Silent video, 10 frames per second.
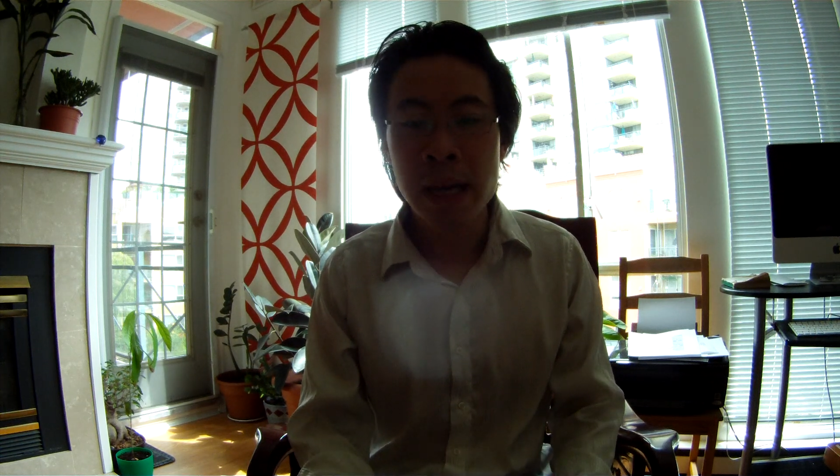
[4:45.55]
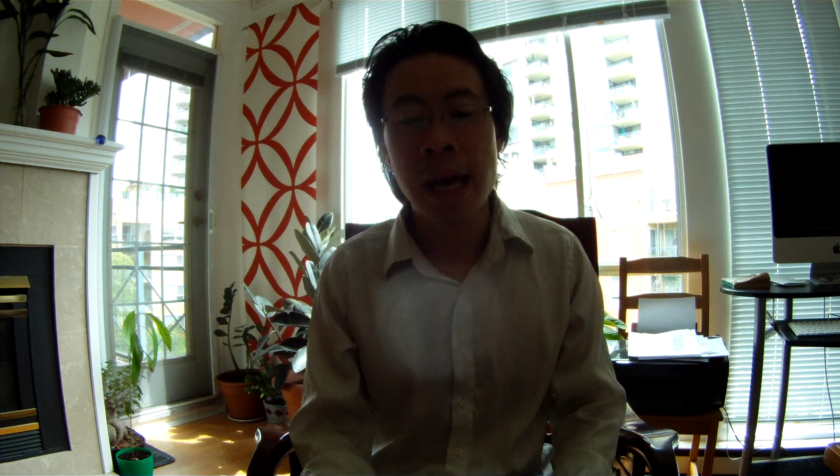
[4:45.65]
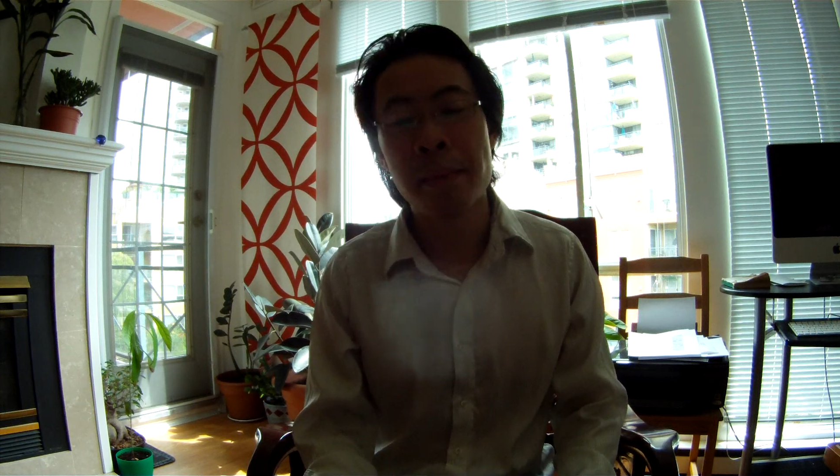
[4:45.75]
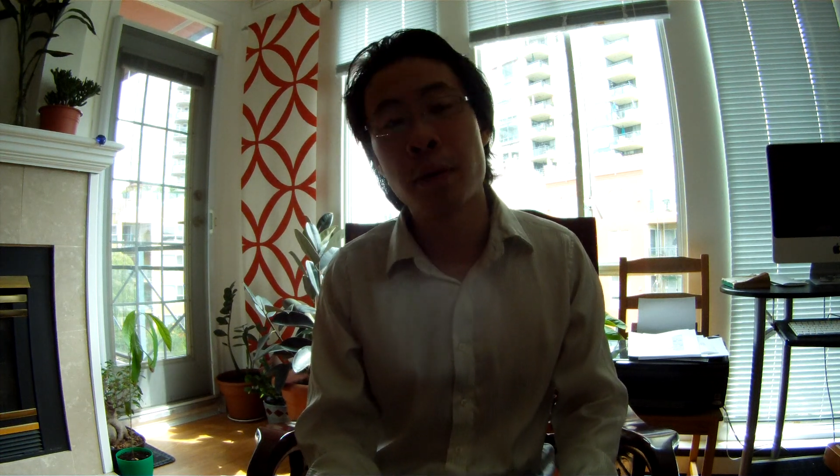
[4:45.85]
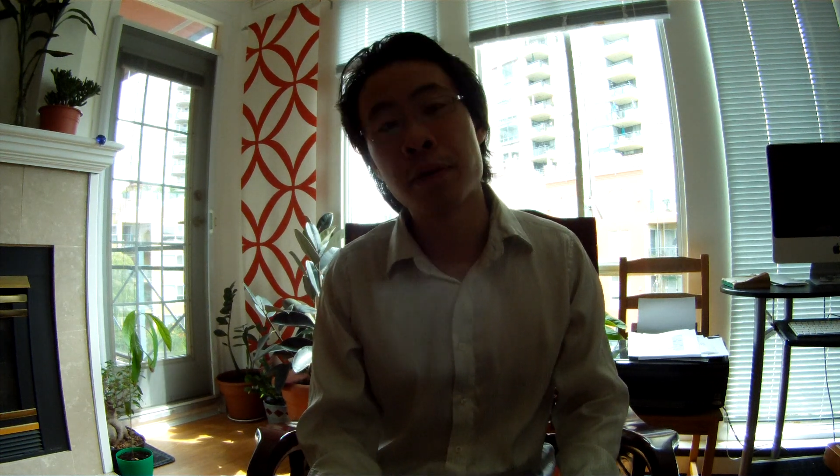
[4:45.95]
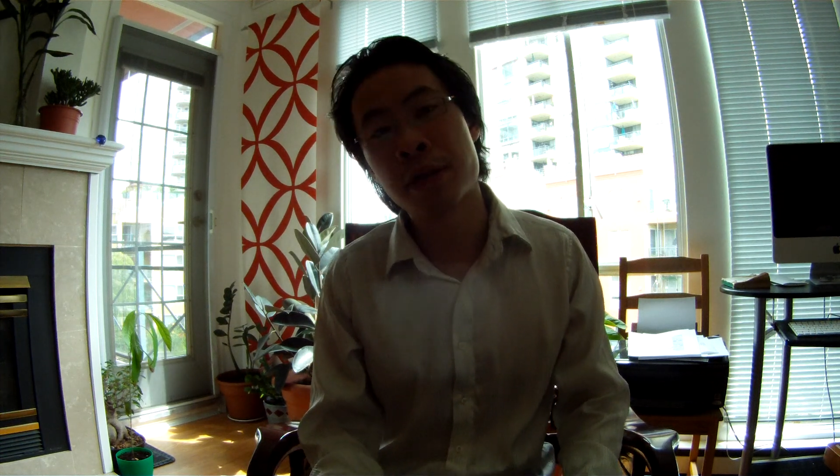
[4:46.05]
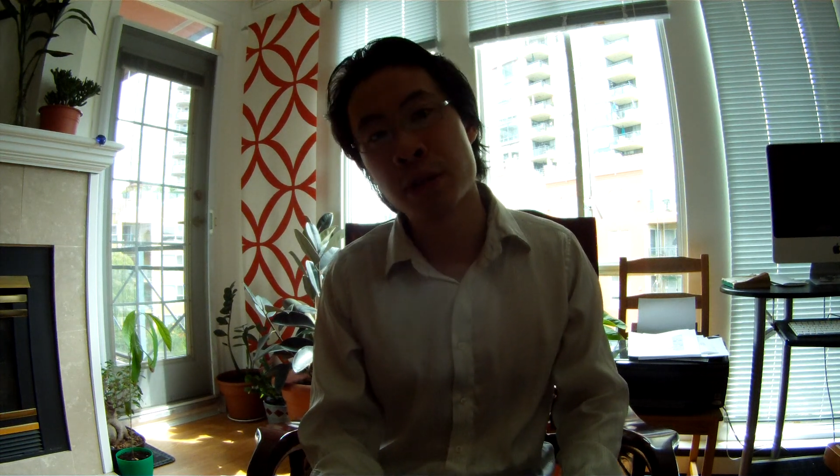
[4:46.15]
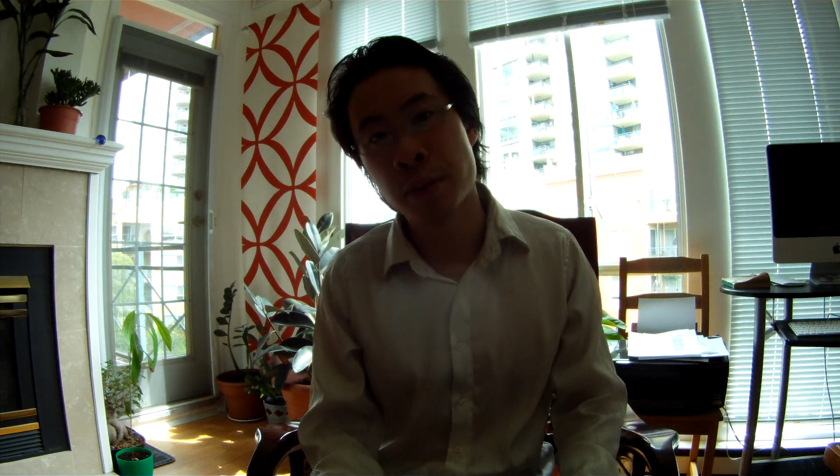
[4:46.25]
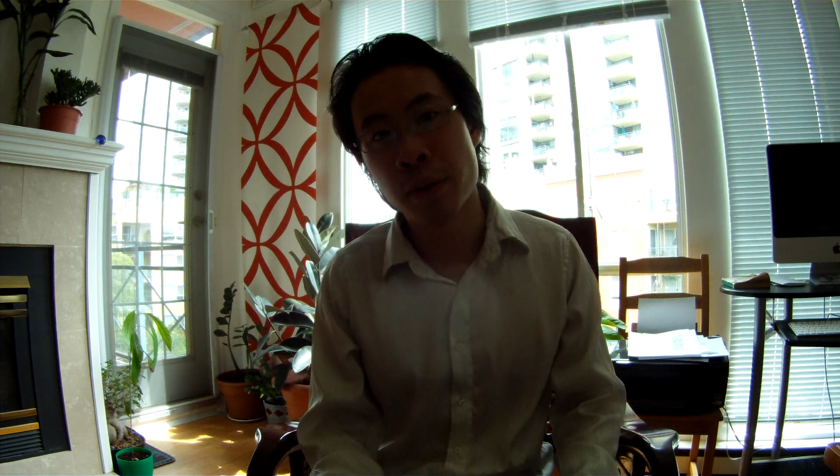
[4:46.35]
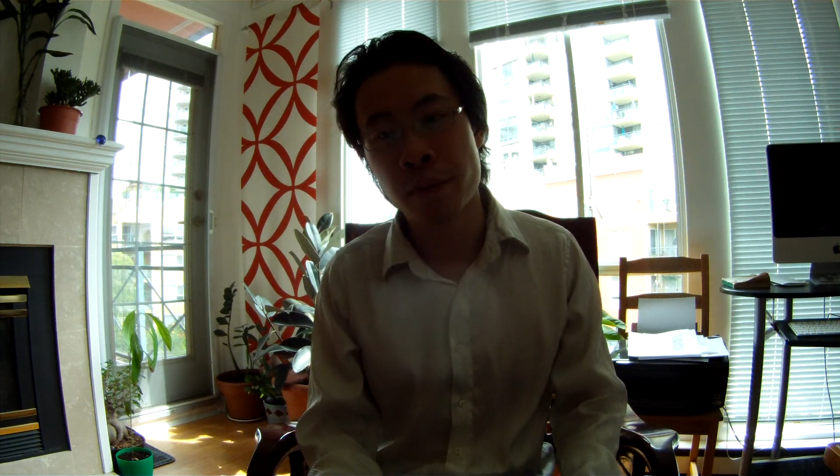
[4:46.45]
and most
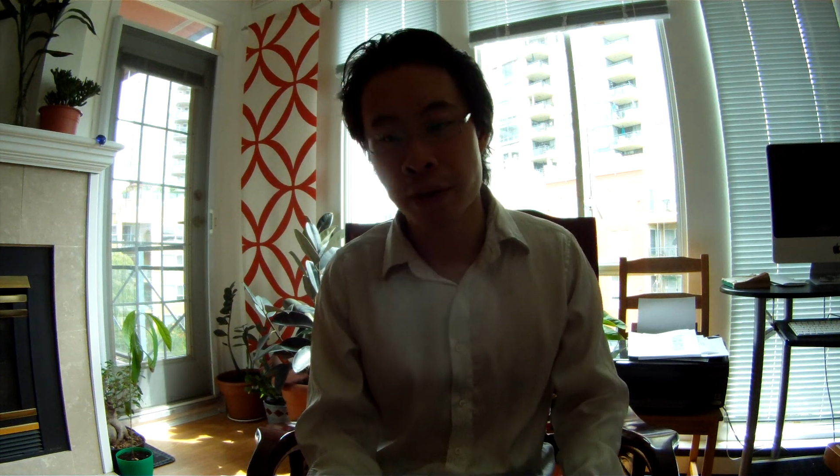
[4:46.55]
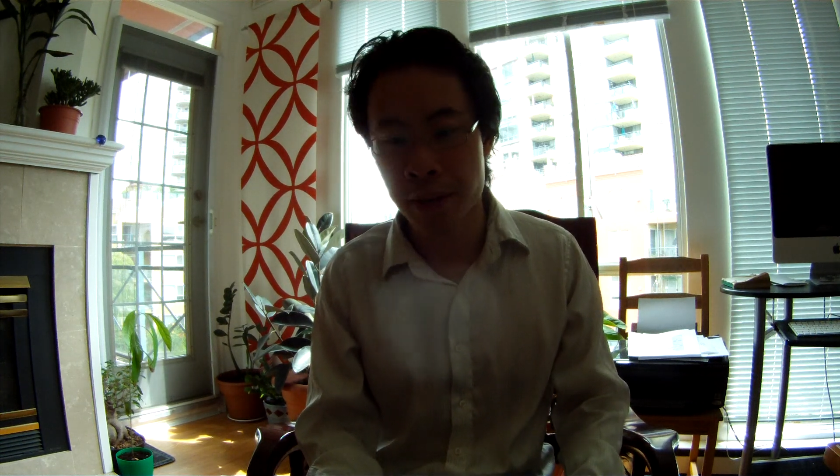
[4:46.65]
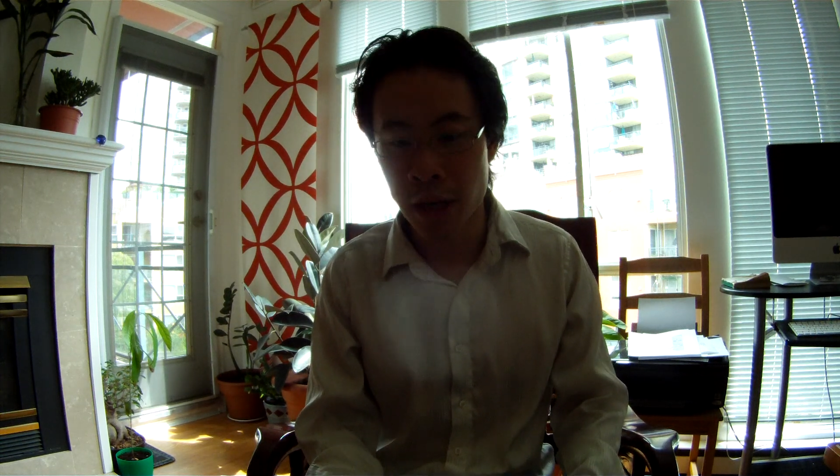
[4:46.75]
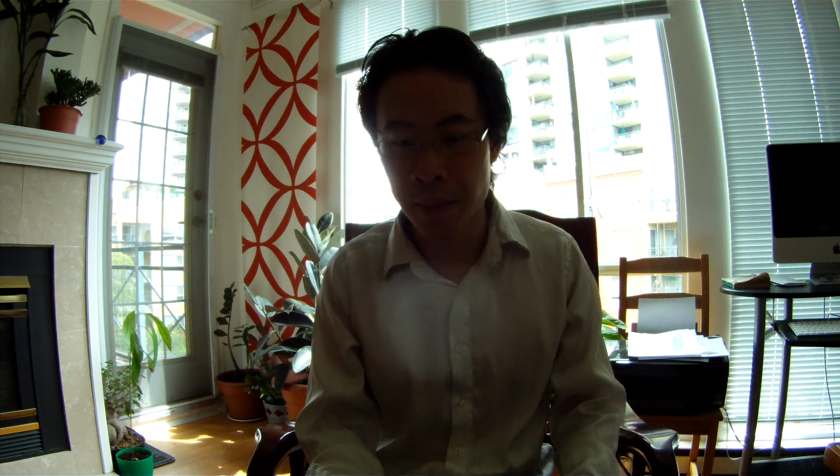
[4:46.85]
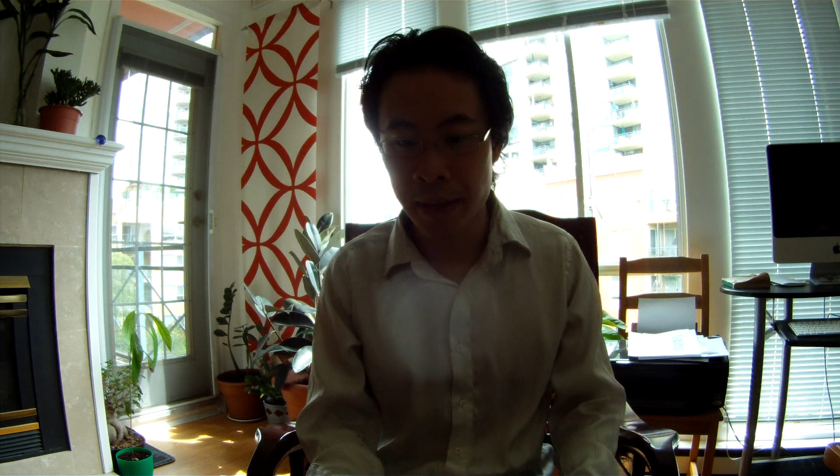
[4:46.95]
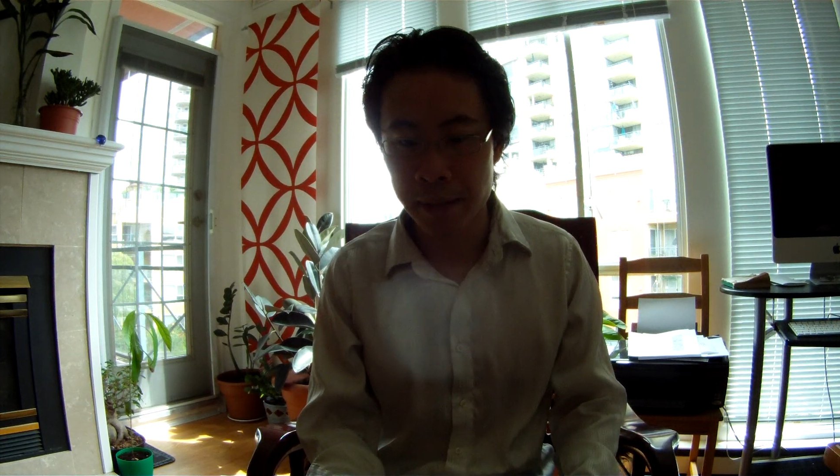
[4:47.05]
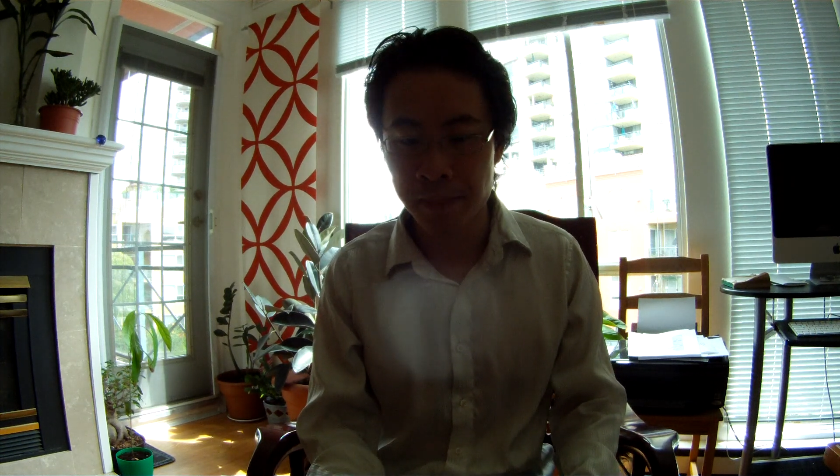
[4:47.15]
suitable for your topic.